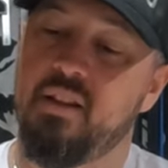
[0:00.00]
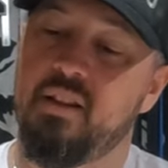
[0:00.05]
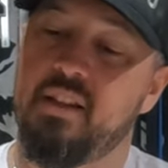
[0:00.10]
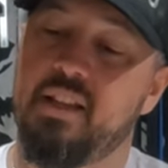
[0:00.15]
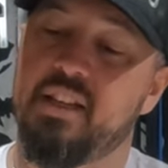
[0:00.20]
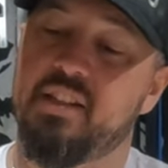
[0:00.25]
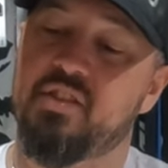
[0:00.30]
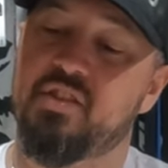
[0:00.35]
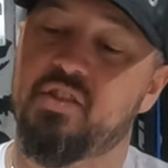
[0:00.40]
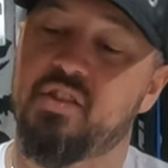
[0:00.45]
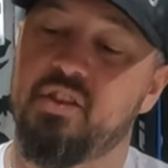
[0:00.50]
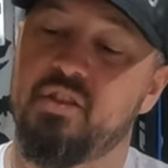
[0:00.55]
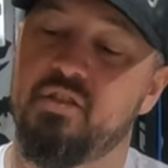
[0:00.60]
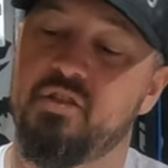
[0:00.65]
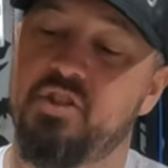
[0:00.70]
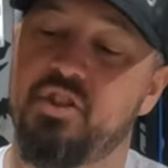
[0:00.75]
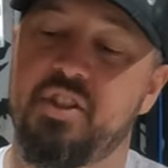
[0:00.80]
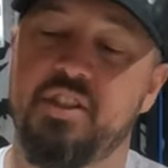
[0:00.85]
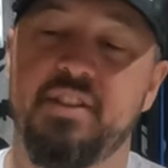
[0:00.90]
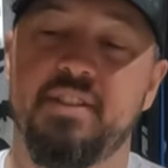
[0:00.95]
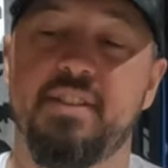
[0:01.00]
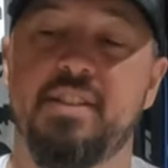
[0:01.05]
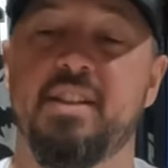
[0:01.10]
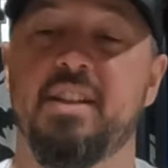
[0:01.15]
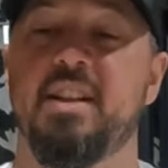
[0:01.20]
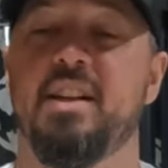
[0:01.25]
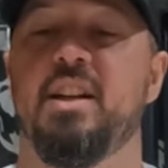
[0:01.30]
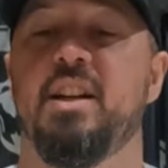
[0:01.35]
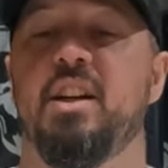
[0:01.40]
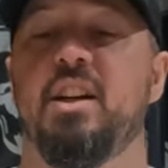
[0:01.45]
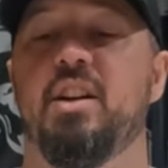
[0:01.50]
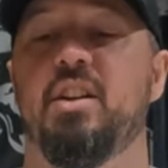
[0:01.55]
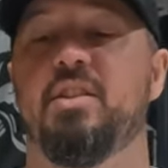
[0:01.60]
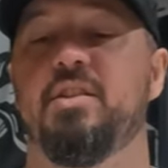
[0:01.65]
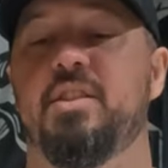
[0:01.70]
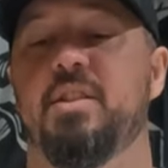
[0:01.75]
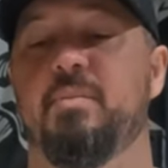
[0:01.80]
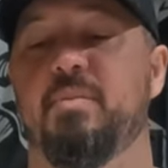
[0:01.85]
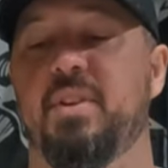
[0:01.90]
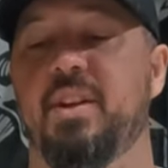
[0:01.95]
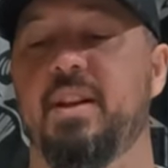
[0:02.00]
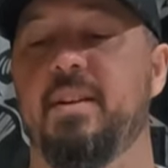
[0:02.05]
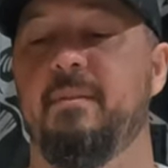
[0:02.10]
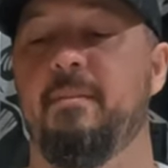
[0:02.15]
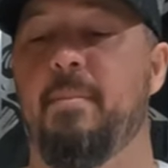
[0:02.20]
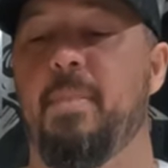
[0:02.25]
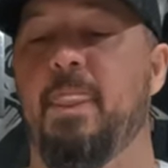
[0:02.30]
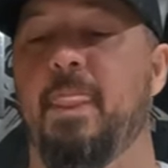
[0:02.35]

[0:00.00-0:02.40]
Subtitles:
the Excursions or something,